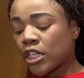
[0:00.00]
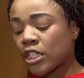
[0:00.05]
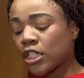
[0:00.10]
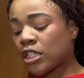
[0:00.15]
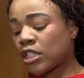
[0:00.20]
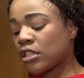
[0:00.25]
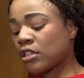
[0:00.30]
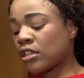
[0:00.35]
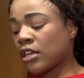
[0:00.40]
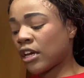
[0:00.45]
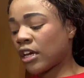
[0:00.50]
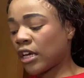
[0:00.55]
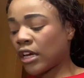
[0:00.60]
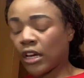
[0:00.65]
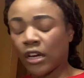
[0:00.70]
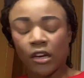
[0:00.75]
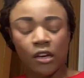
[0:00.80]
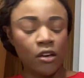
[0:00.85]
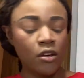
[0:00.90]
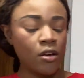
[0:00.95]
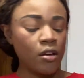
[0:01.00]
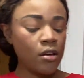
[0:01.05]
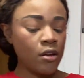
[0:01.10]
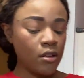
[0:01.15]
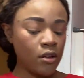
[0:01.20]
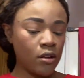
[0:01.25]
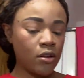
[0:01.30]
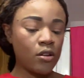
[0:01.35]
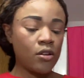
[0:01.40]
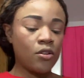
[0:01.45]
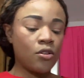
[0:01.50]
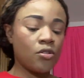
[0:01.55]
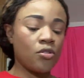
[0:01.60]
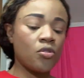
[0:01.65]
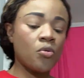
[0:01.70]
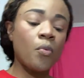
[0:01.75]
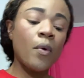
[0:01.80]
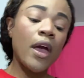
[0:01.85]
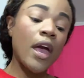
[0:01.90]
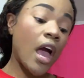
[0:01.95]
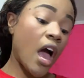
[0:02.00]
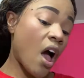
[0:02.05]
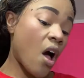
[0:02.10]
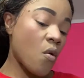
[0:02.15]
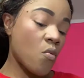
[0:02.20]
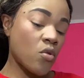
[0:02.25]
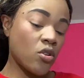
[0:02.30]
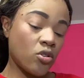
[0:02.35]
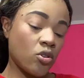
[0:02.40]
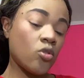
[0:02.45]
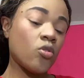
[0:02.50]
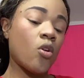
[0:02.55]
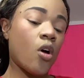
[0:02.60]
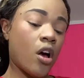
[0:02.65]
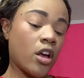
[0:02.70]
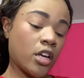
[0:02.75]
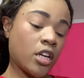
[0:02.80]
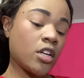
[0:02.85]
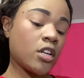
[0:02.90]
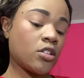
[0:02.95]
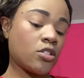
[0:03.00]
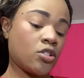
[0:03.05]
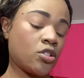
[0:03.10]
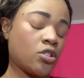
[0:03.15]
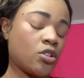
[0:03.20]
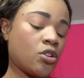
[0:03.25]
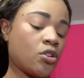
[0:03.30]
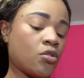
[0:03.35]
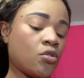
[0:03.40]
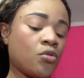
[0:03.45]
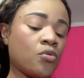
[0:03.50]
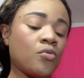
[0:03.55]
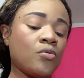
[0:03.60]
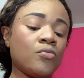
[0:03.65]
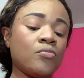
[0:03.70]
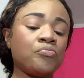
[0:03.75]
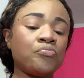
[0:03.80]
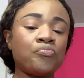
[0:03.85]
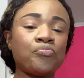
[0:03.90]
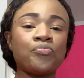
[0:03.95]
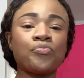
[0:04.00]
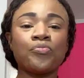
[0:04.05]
sticking the way I would like it to.